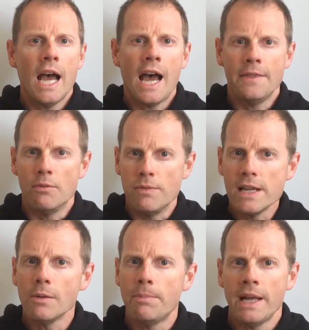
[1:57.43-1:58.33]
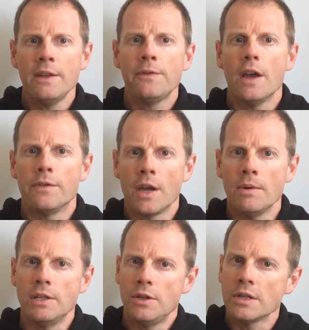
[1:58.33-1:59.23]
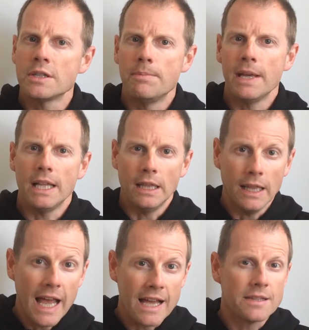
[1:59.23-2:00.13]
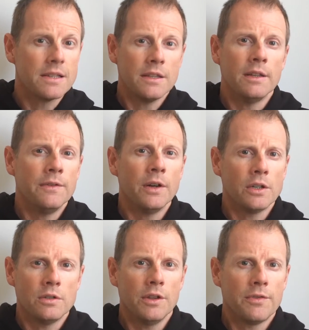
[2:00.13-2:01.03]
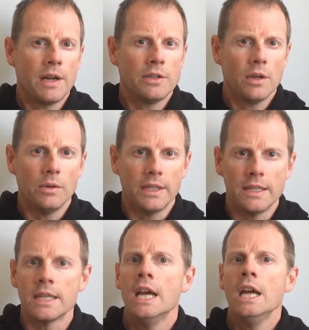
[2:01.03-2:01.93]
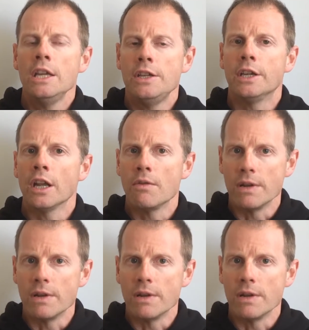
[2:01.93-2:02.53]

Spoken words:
And the real benefit of going just a bit less than functional threshold is you're going to